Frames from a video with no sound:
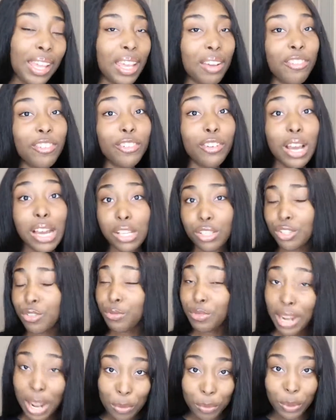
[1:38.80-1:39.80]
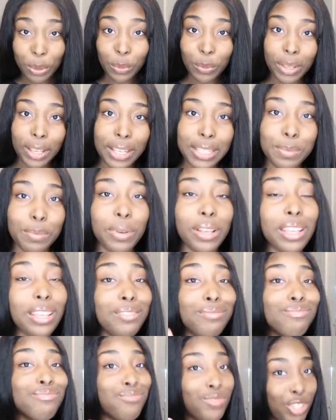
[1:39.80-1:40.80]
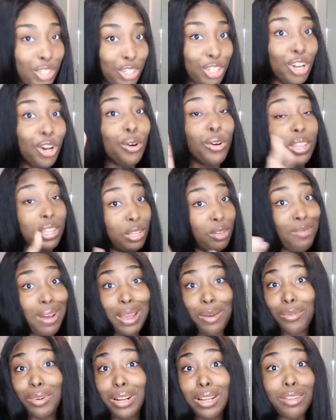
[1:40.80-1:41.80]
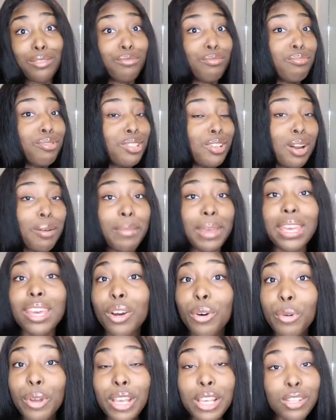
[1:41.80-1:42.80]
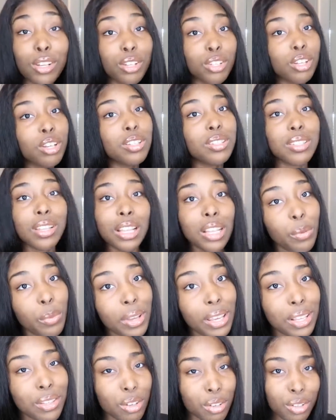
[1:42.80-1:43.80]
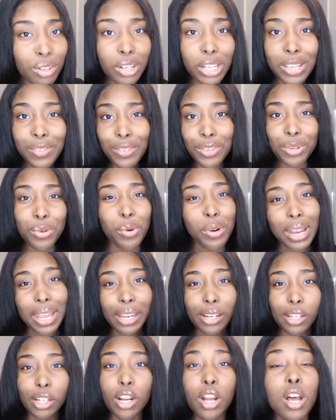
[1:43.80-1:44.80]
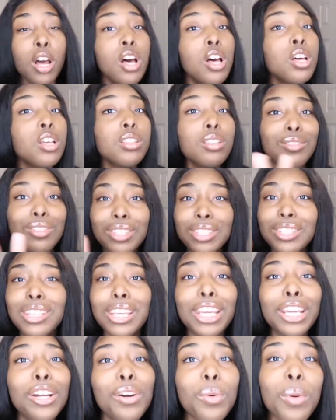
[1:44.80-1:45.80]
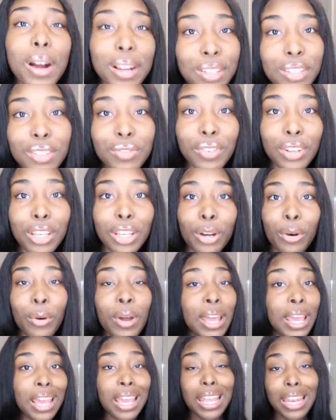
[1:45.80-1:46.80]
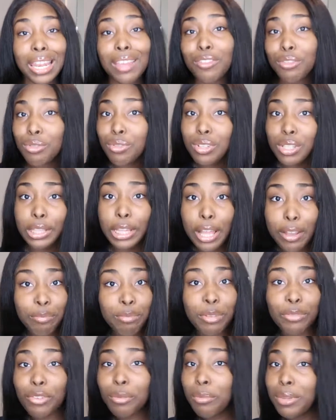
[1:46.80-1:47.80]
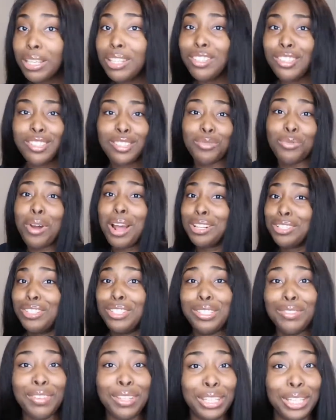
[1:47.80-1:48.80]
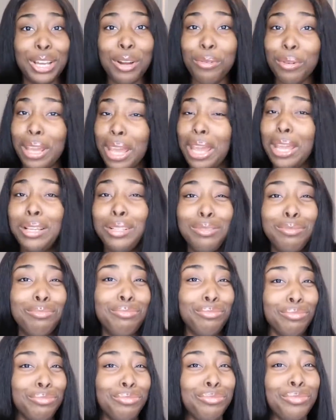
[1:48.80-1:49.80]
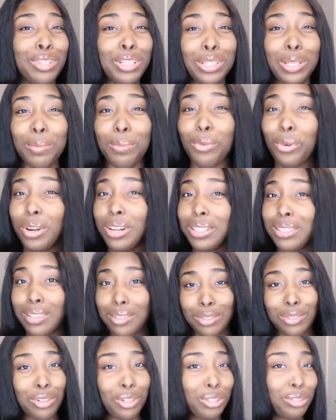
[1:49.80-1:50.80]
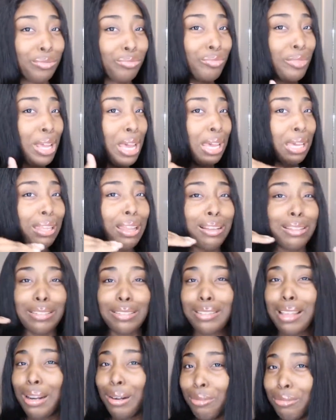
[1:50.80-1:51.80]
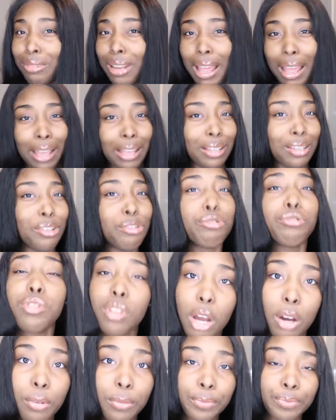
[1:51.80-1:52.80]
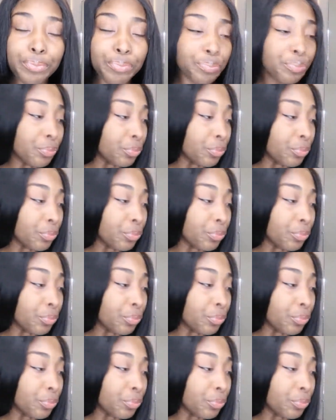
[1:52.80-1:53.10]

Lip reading: If you guys do not wear wigs, but you know, you might want to start making wigs or start selling wigs or start even doing hair. So just sit here and watch this video. And if you just love me for me, just watch this video, okay? Support a sister. That's just that on that. So